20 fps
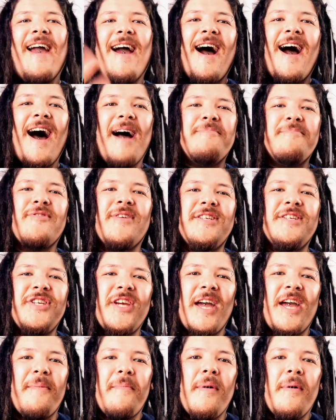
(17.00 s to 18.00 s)
I'm Dreaded
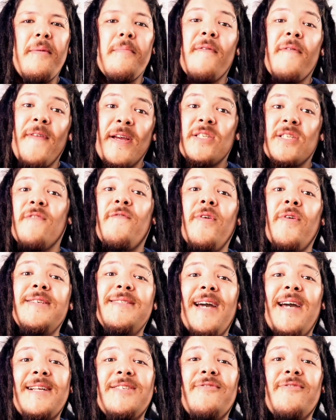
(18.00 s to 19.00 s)
GM, professional voice
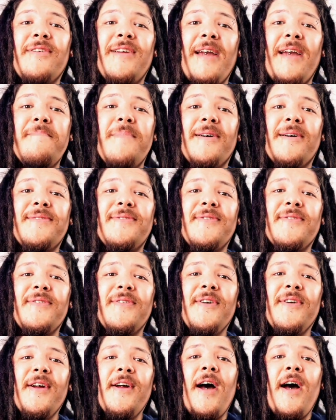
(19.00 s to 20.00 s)
actor and game master.
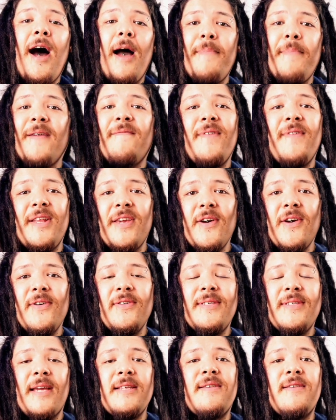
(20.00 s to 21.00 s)
I make
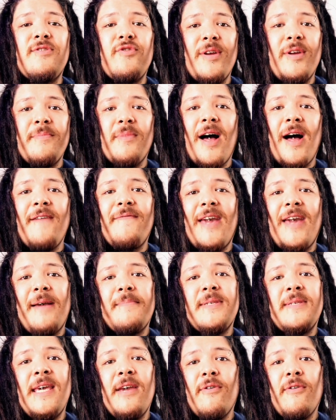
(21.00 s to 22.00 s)
videos and stream live
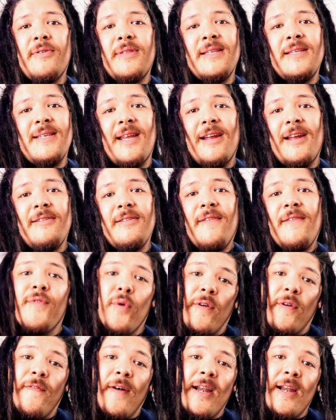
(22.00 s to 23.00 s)
games here on the internet. If you
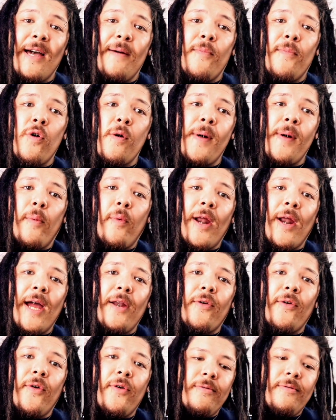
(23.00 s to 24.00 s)
want to find out more about what I
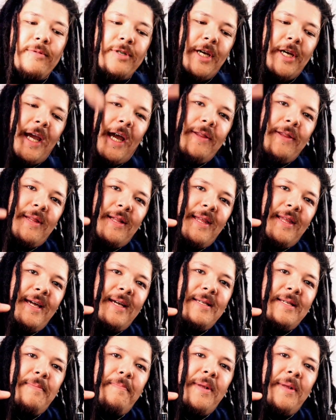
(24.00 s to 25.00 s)
do, check out the
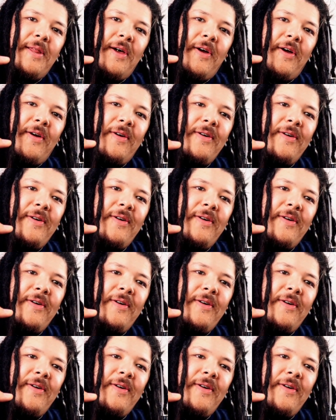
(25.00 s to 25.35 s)
links below.